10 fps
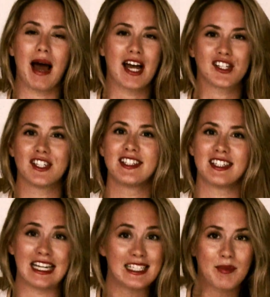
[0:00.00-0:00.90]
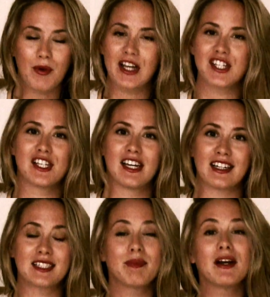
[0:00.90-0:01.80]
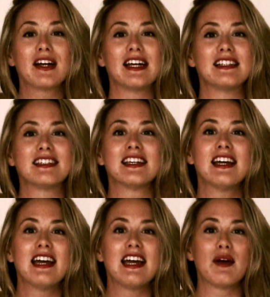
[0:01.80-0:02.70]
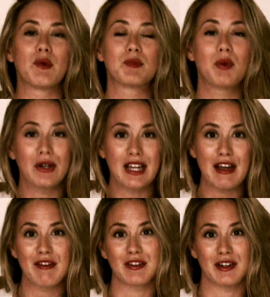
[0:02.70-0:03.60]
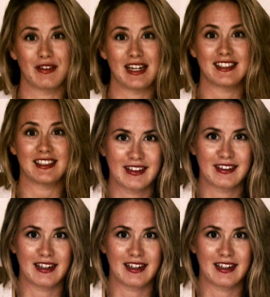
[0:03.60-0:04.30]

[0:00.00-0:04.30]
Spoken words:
passions, and inspiration and experience was put here for a reason.